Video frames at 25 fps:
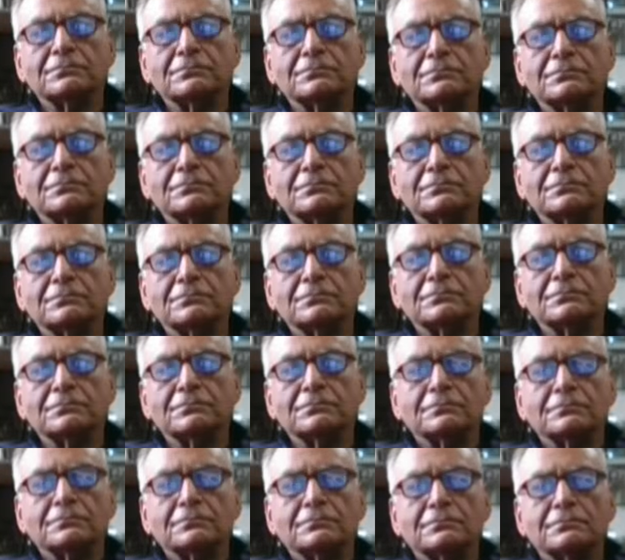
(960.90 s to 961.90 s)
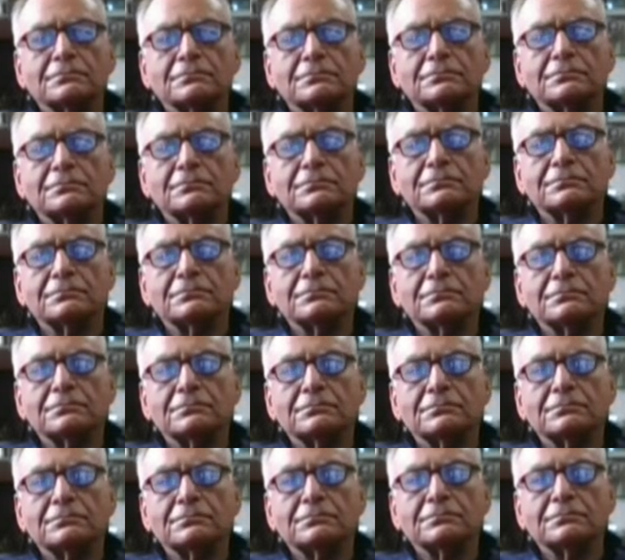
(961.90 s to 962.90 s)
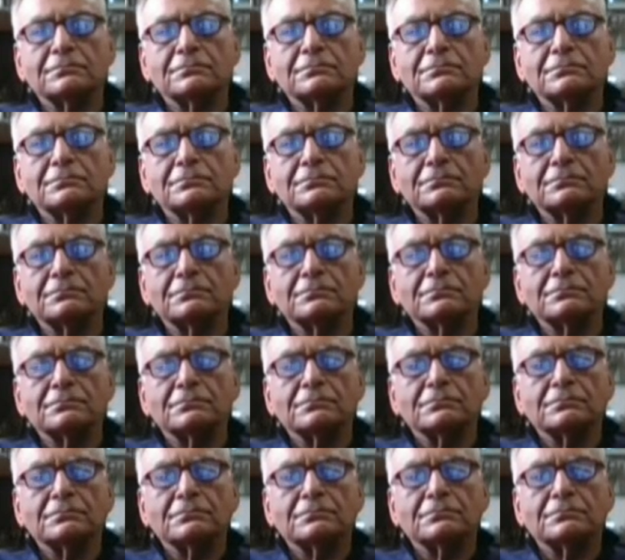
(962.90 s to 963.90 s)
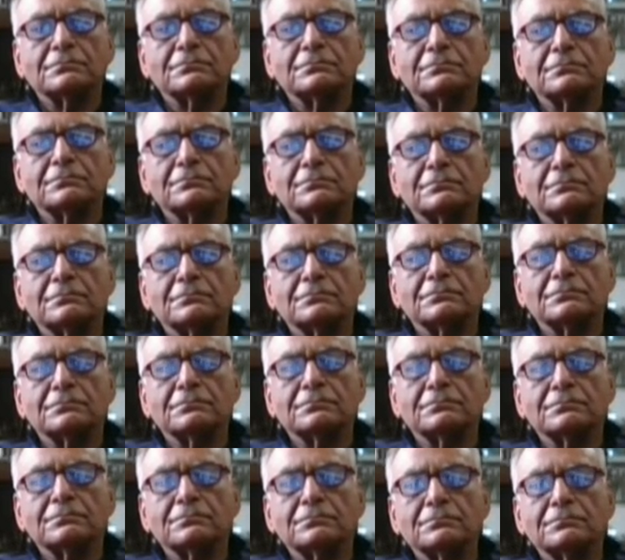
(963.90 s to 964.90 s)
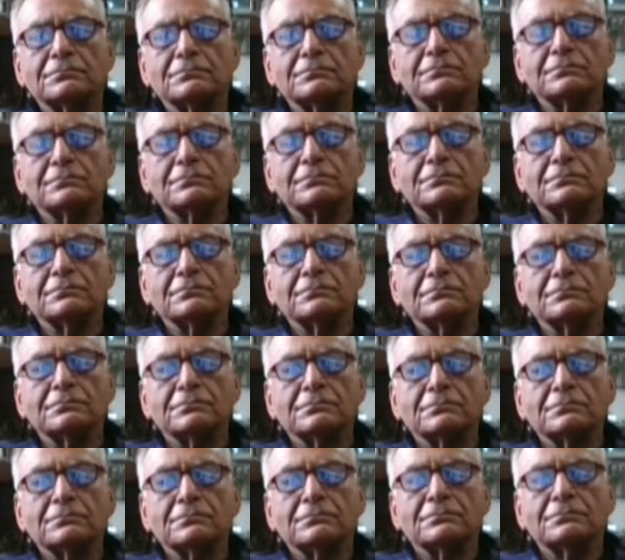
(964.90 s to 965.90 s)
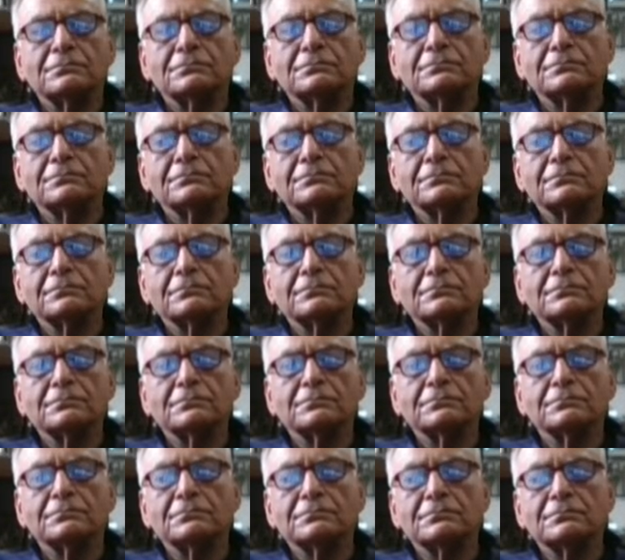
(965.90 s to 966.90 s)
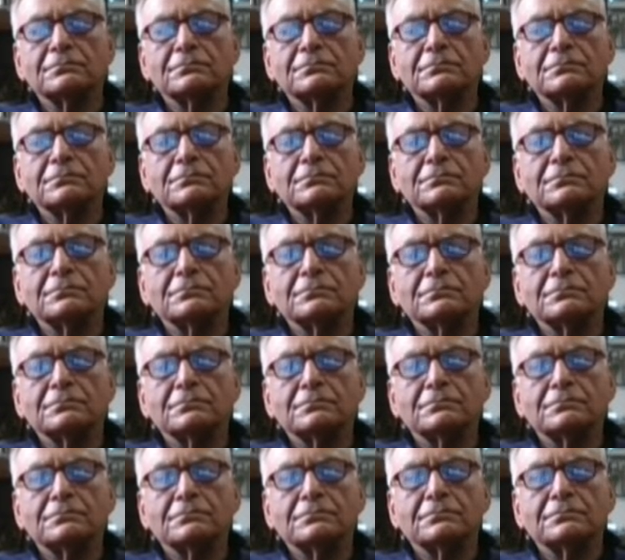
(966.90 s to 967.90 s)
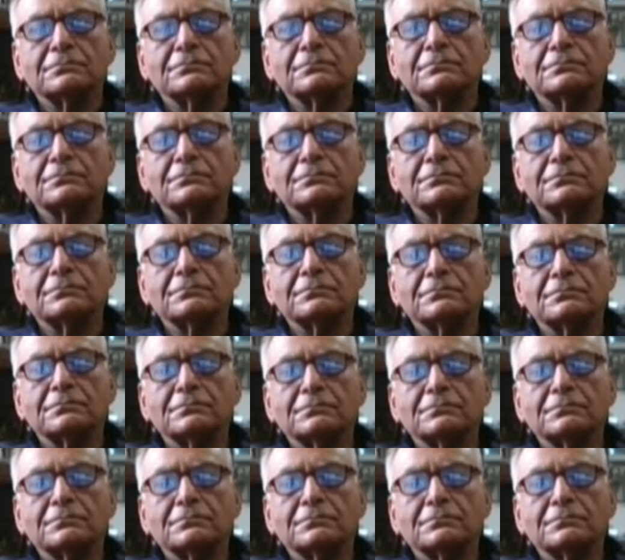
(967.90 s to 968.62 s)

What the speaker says: [no speech]